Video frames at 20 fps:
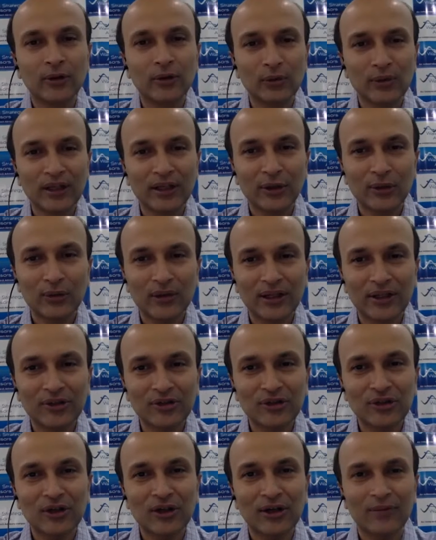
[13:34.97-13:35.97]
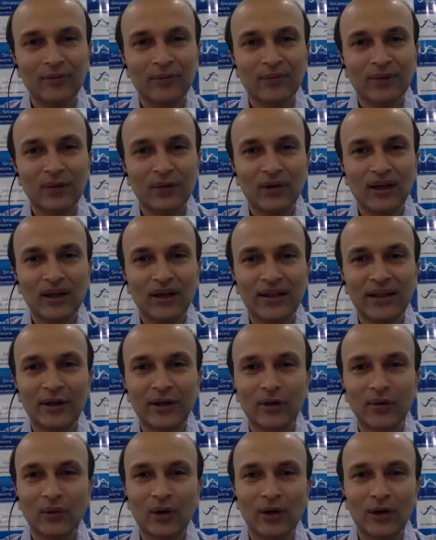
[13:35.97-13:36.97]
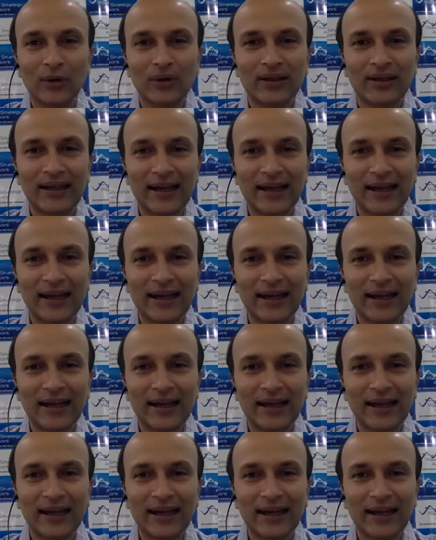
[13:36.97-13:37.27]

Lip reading: You need to ensure whether you want to